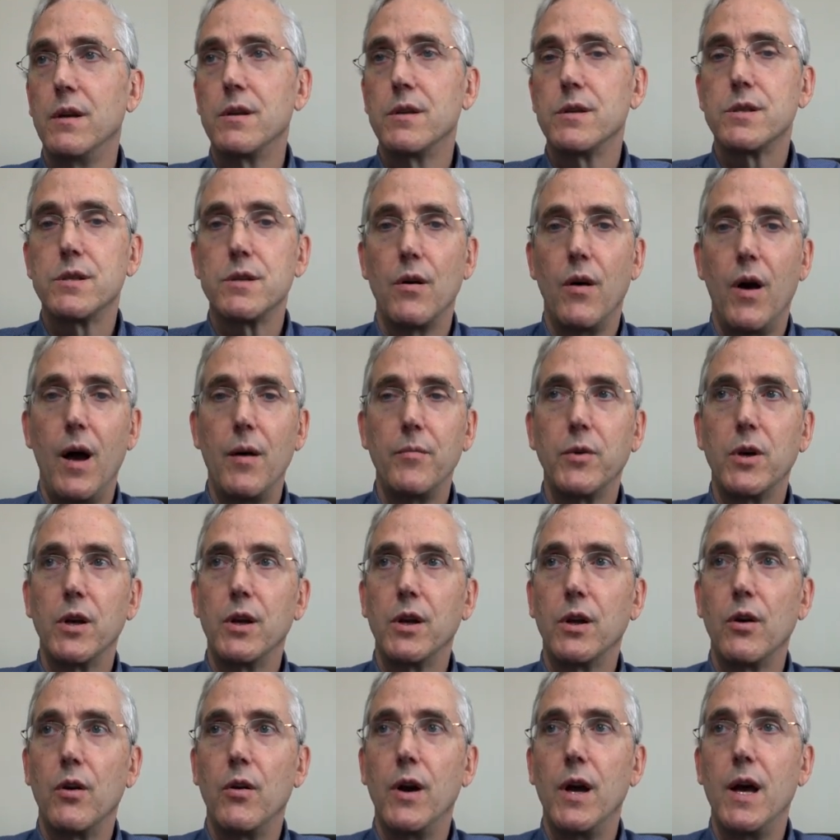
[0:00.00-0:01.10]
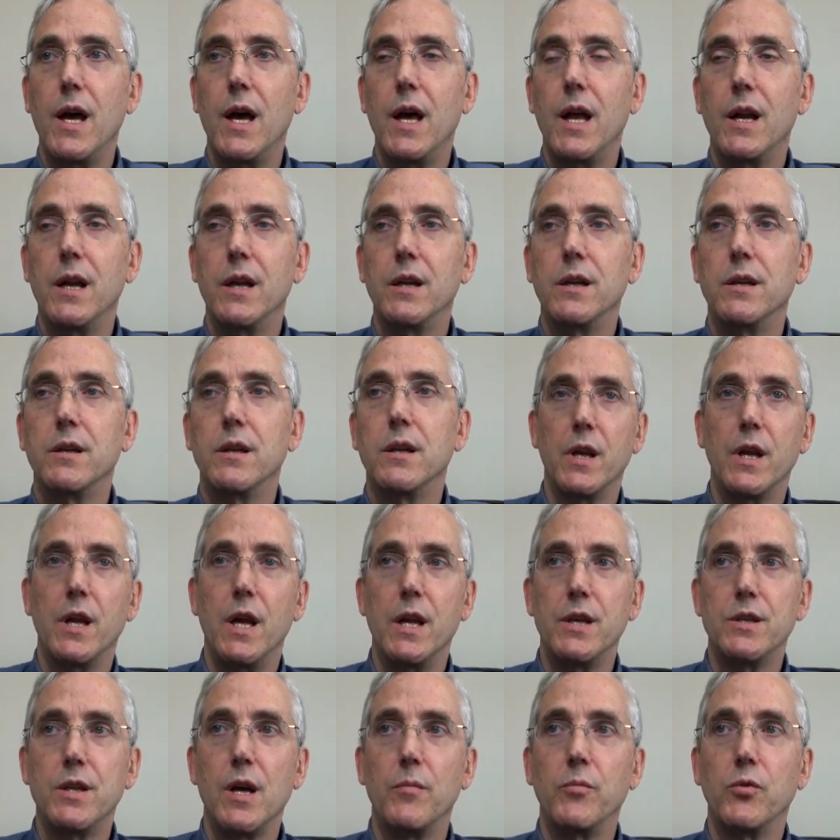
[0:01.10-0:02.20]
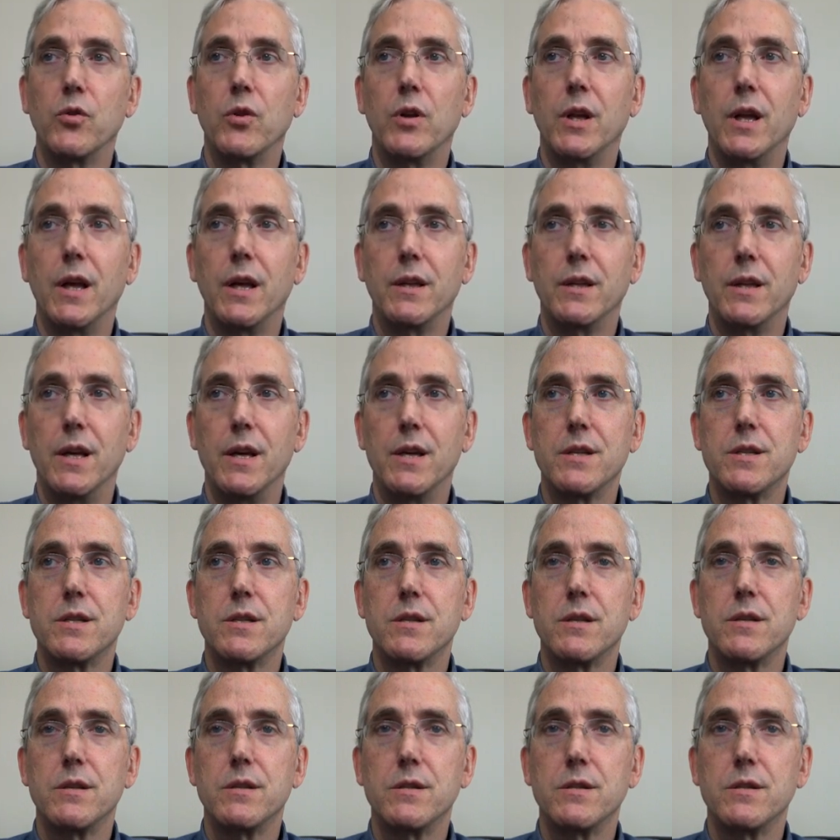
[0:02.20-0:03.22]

So I'm going to go ahead and double click this.